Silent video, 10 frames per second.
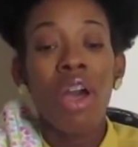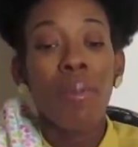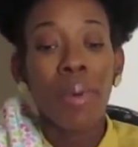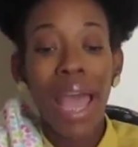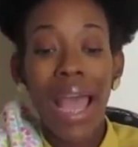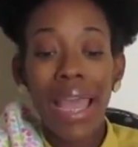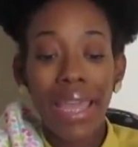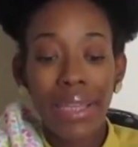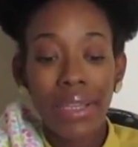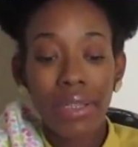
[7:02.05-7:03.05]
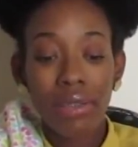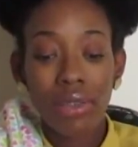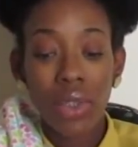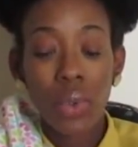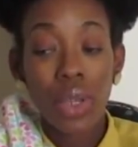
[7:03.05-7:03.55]
But I
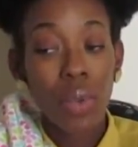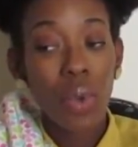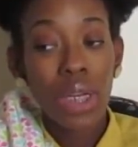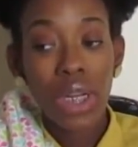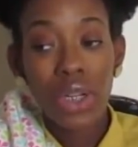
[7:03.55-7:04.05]
told her, one of the